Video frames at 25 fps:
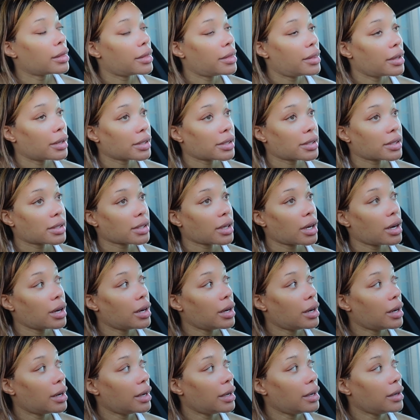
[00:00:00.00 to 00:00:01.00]
The
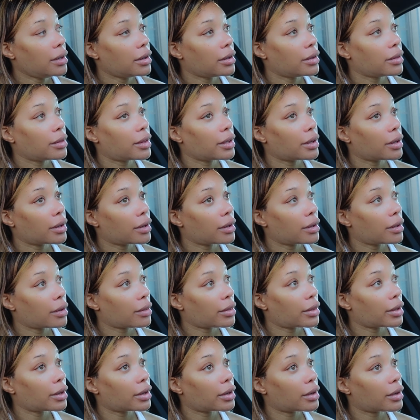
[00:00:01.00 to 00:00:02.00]
sun, the,
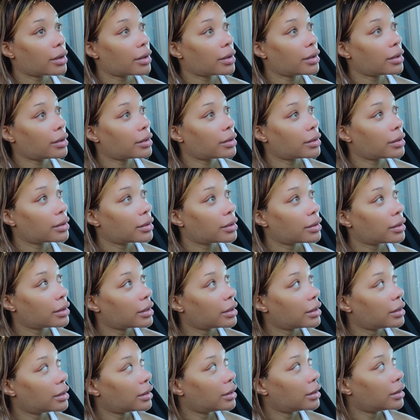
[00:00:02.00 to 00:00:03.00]
the,
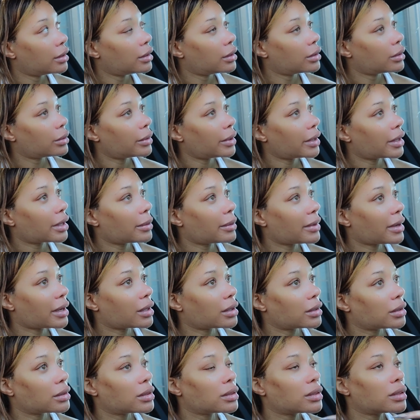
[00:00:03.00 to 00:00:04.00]
what am I
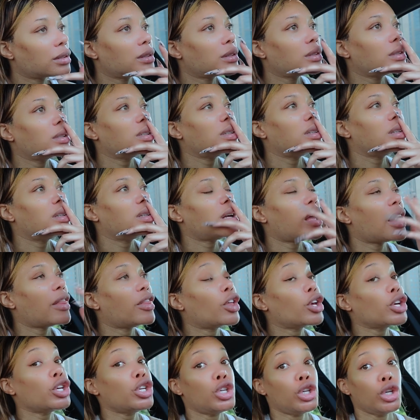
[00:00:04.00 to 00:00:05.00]
doing?
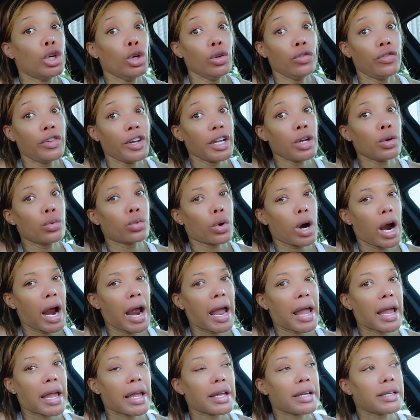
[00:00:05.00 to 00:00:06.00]
The U V
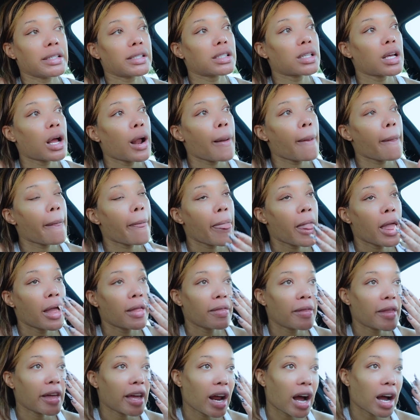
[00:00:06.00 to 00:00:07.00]
rays
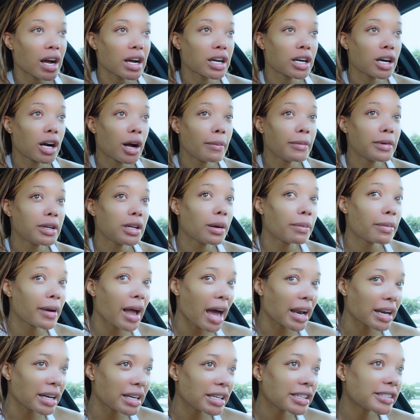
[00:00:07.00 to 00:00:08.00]
that are coming up
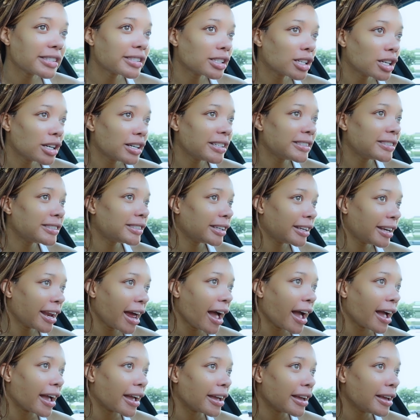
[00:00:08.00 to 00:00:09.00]
out of this sun
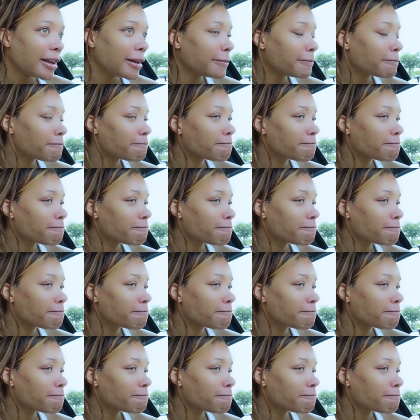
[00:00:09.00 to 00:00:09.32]
today,